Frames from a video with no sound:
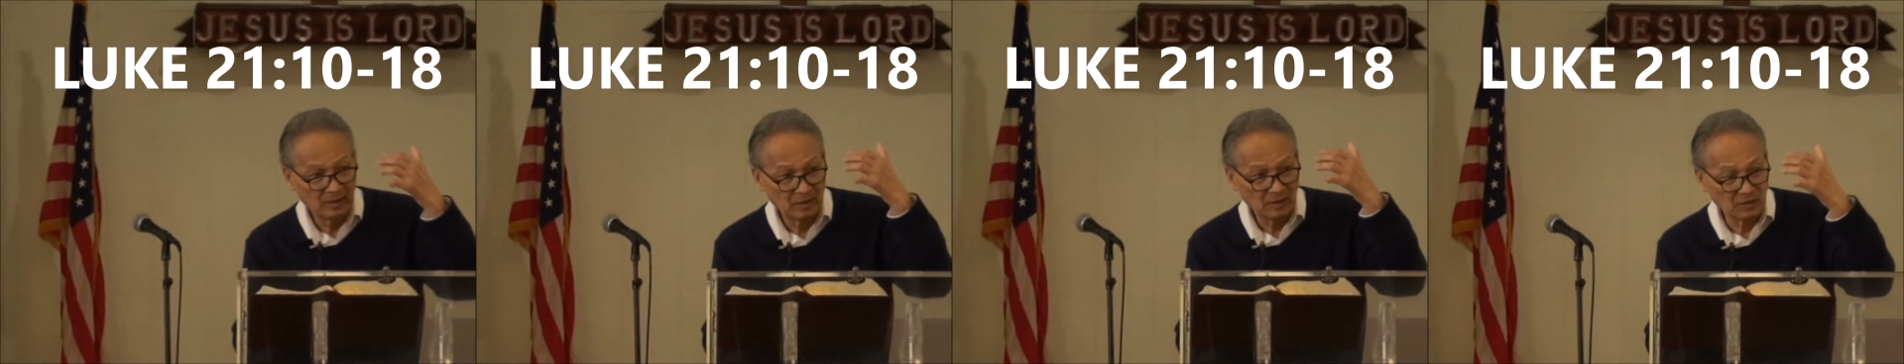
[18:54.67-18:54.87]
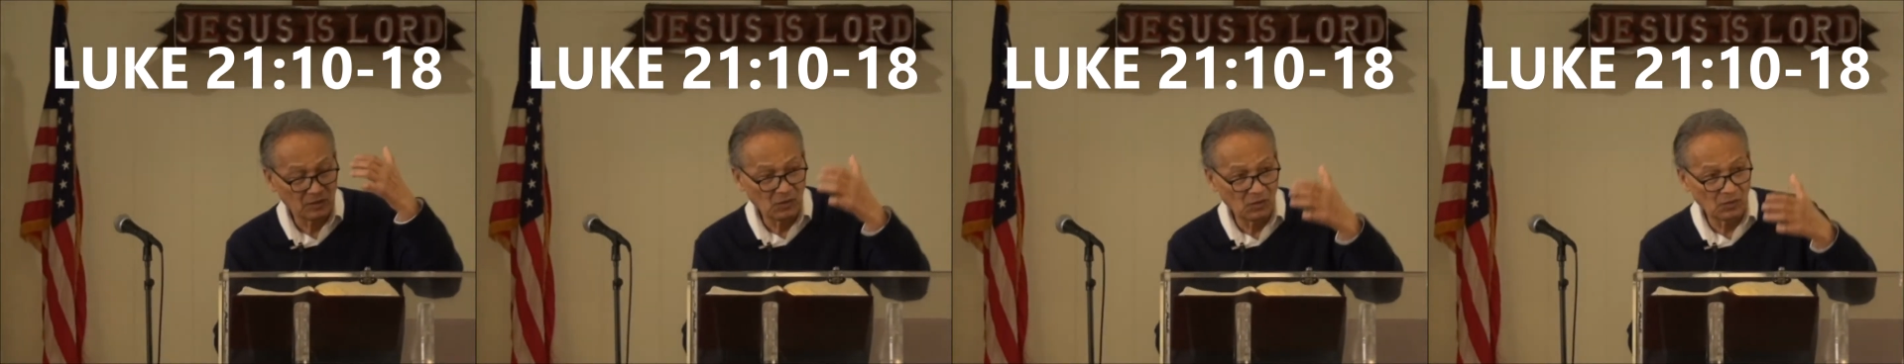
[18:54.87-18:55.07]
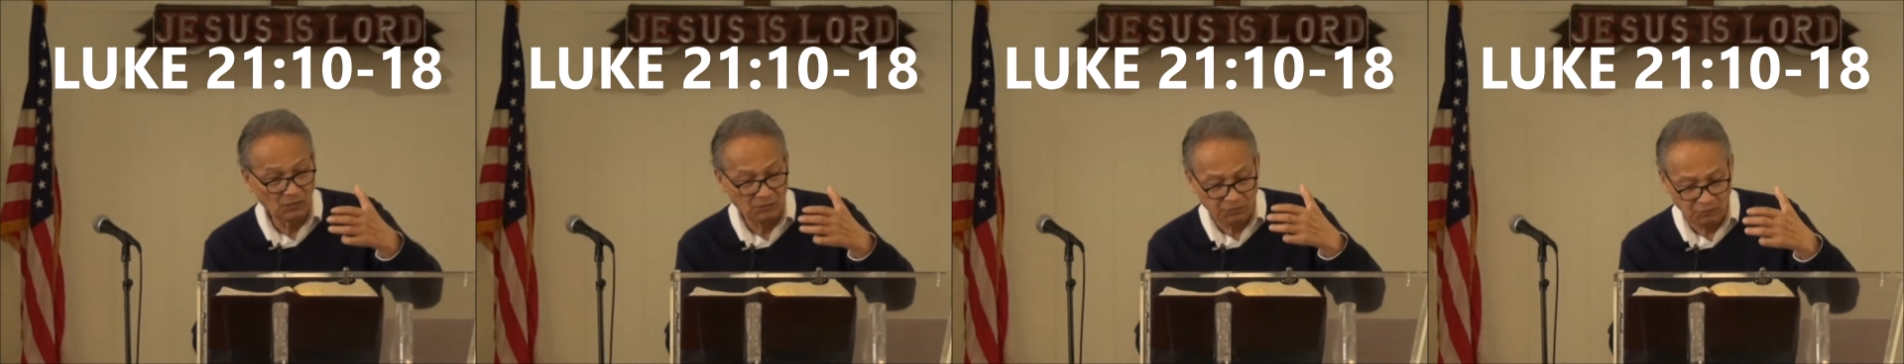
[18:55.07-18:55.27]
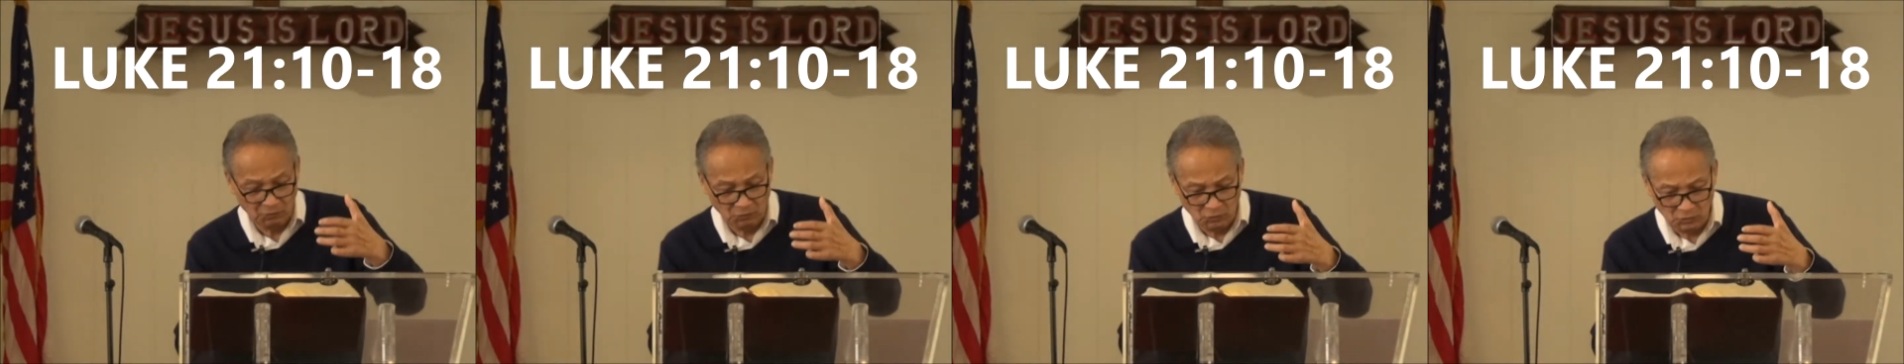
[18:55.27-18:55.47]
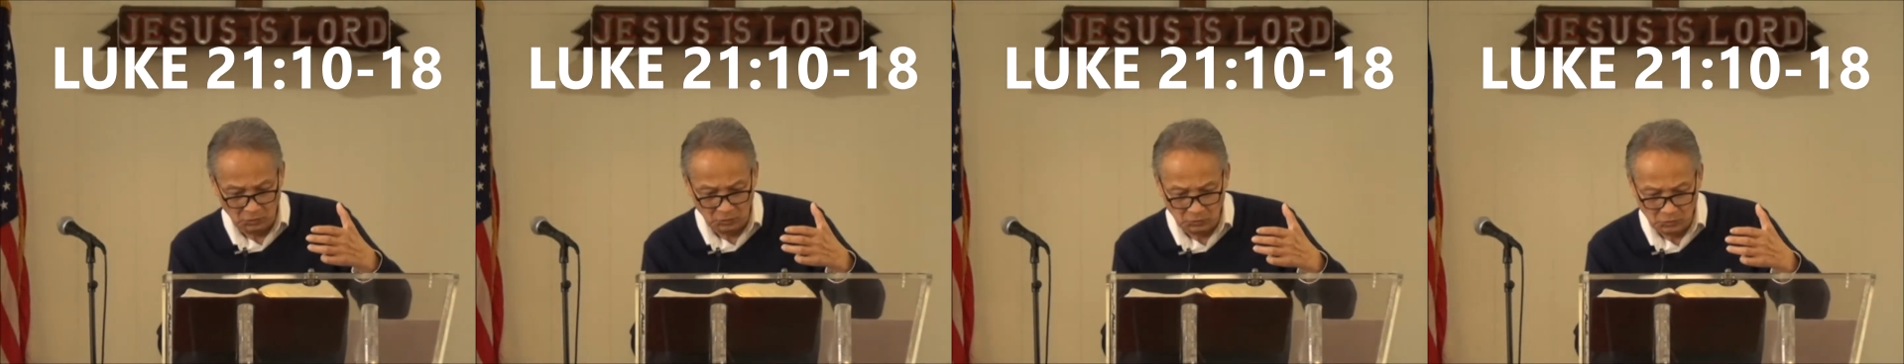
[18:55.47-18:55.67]
go
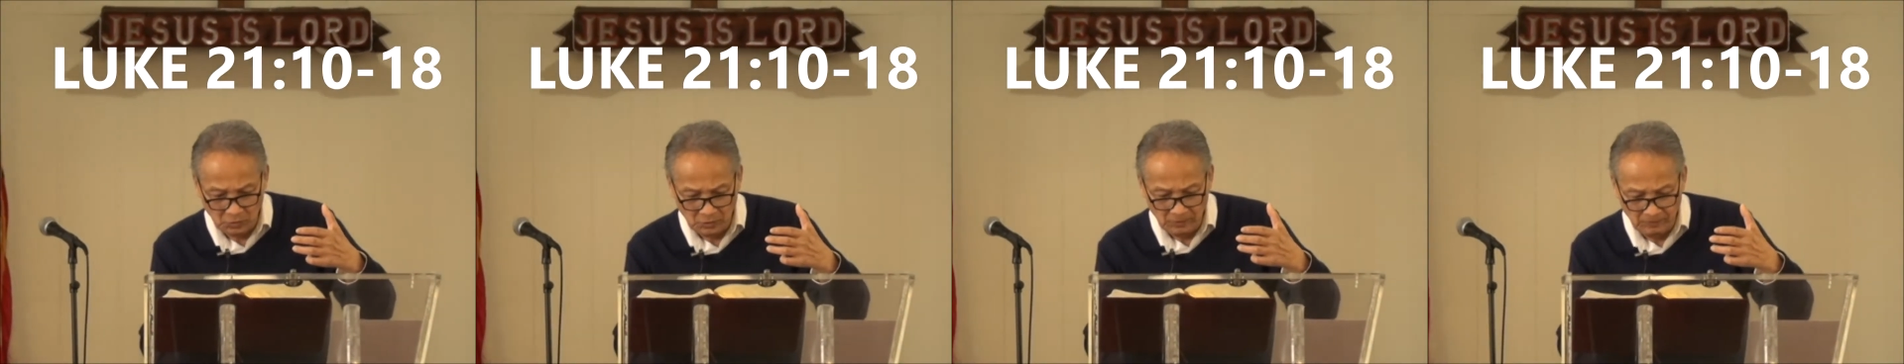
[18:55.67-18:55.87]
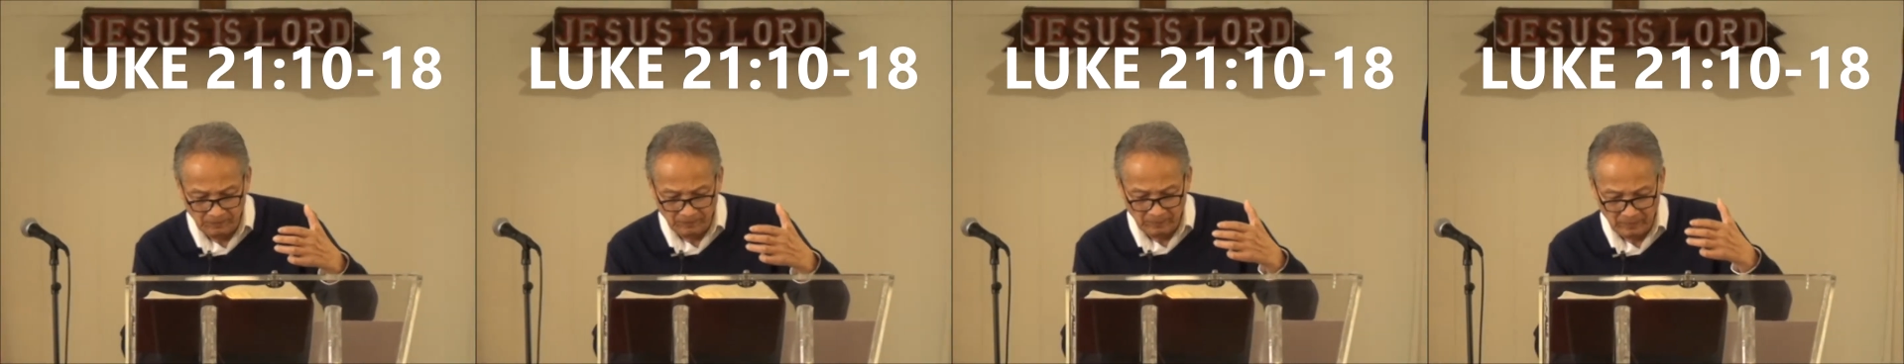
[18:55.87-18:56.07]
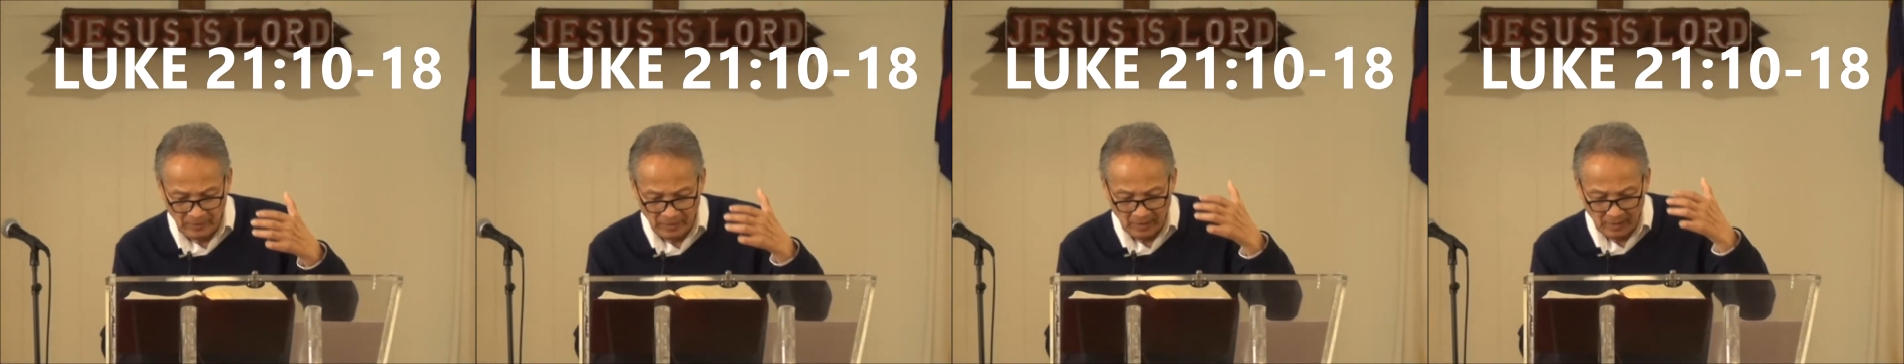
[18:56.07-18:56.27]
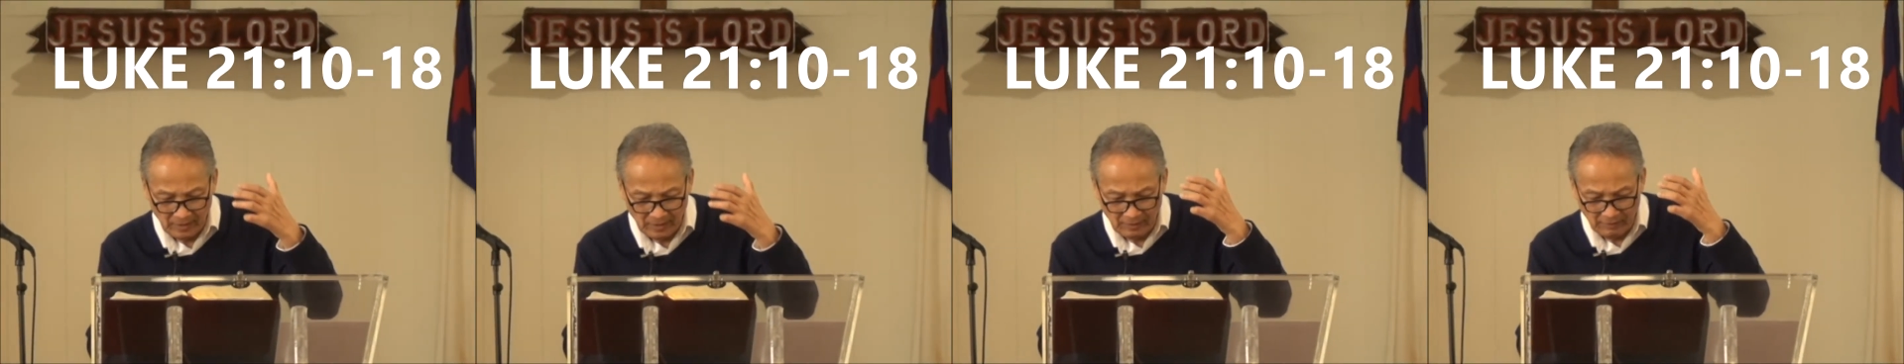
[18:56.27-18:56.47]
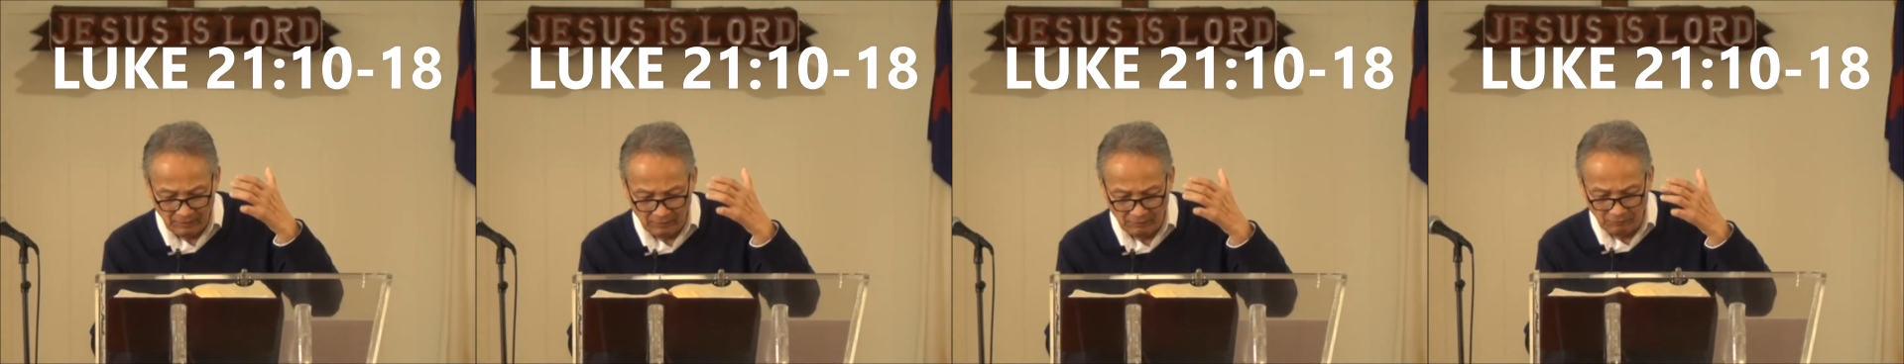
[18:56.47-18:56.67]
through.
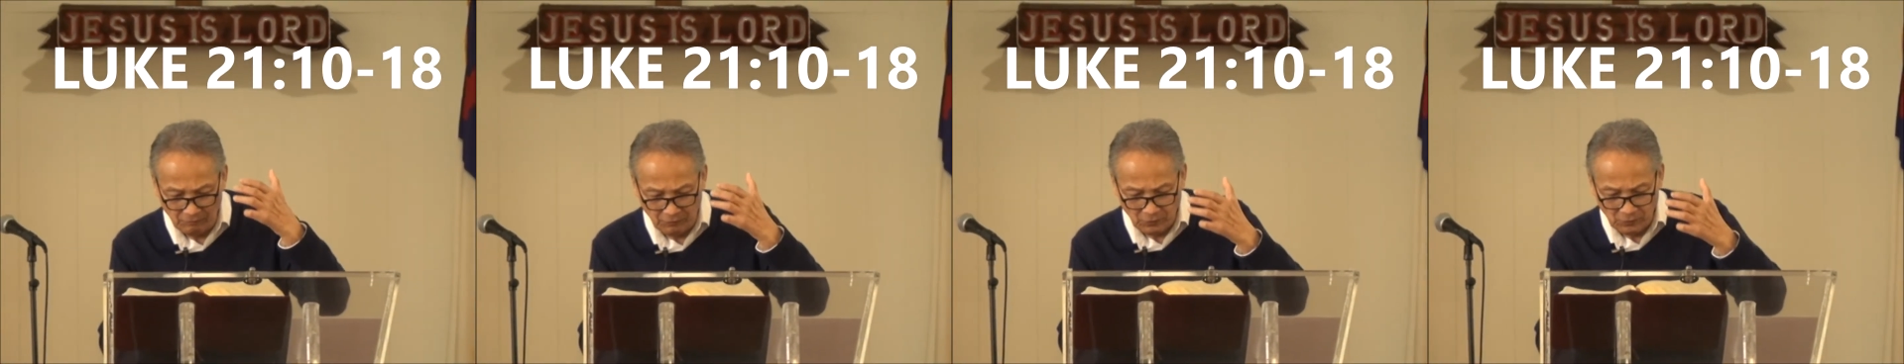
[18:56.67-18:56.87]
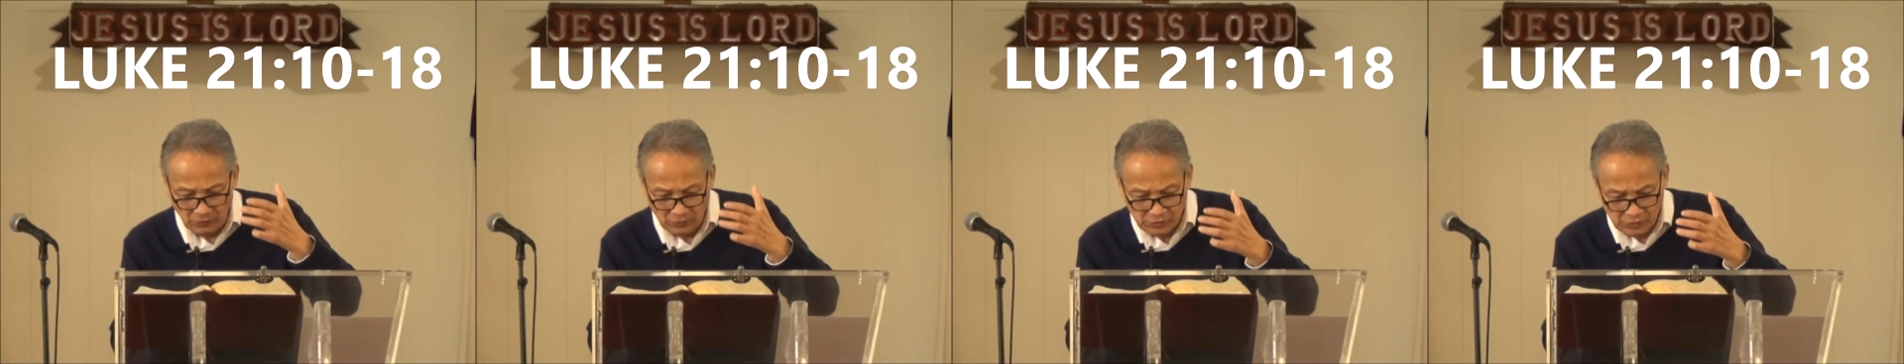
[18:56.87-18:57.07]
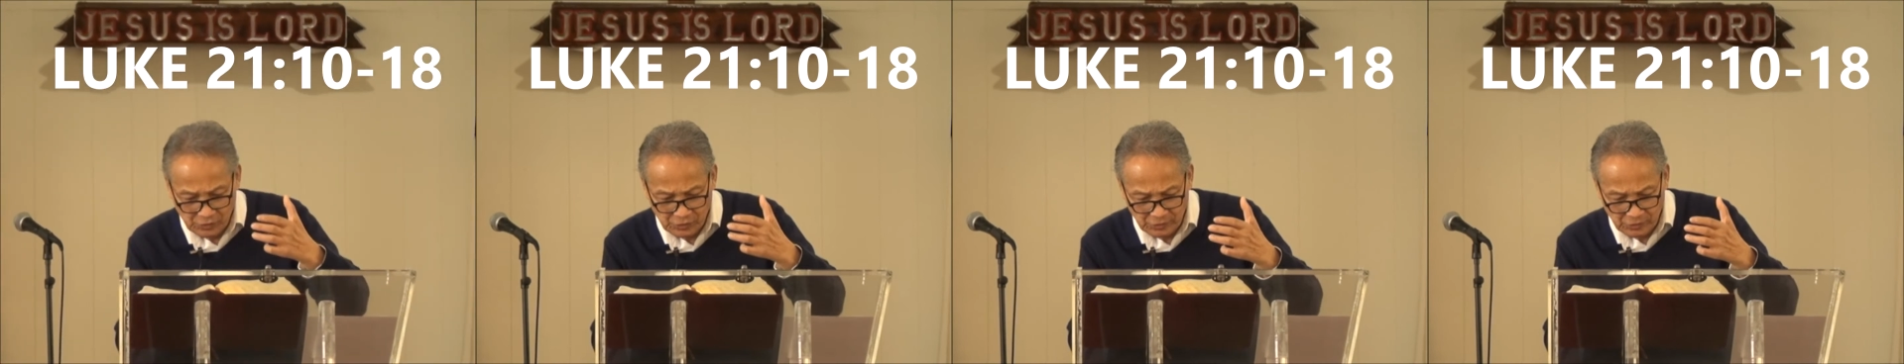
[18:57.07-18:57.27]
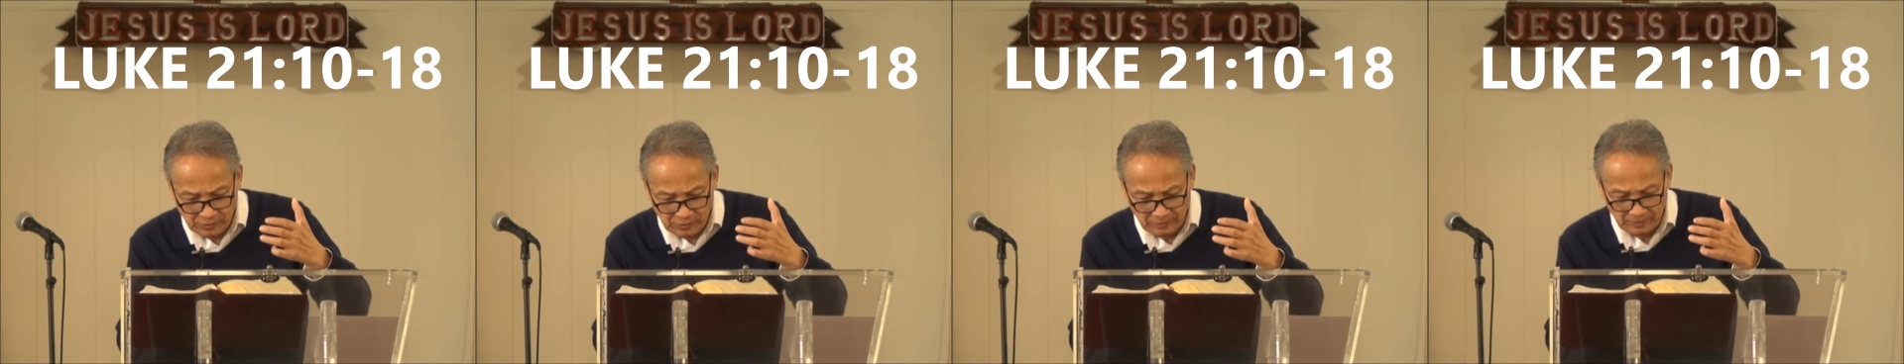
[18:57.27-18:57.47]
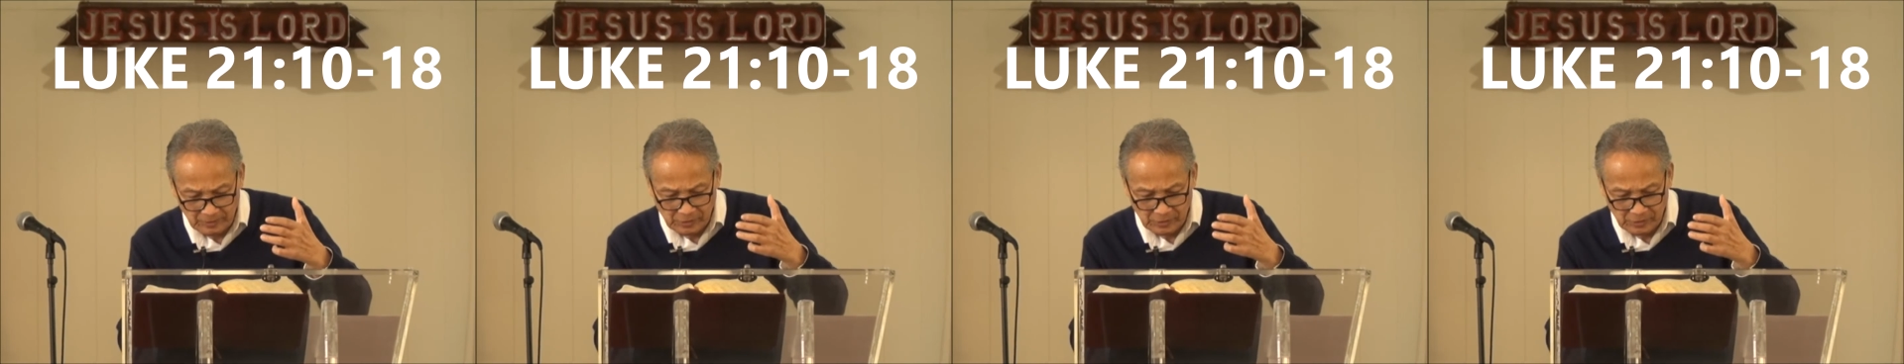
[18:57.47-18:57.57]
Verse